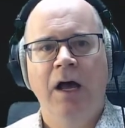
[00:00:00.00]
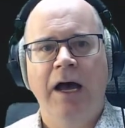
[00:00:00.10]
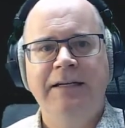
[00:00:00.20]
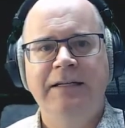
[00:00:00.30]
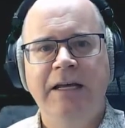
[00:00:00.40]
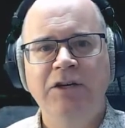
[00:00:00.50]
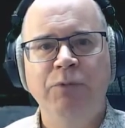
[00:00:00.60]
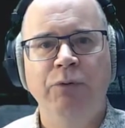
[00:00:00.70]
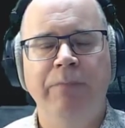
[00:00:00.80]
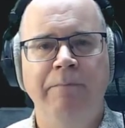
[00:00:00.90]
I tend to
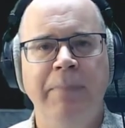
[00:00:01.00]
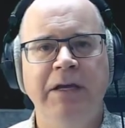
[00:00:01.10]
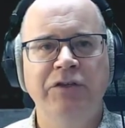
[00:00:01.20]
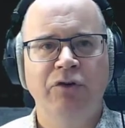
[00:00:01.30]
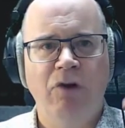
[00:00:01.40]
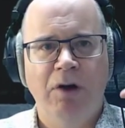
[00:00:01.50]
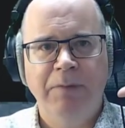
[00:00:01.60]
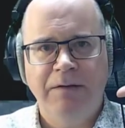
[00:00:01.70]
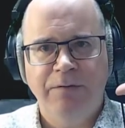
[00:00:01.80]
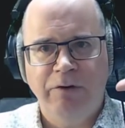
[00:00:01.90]
put my mixer on
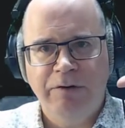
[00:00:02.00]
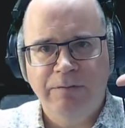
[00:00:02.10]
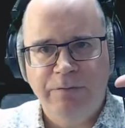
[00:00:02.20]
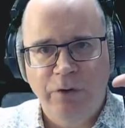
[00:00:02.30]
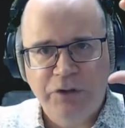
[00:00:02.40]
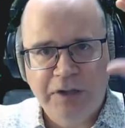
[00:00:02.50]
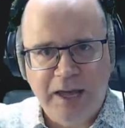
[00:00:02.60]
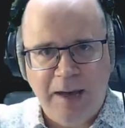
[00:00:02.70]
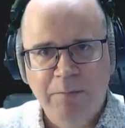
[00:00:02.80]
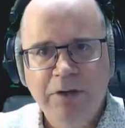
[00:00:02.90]
my very first
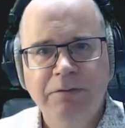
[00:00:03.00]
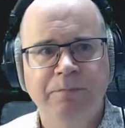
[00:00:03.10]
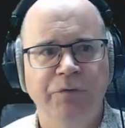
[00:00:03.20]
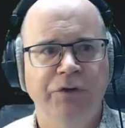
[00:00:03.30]
cabinet.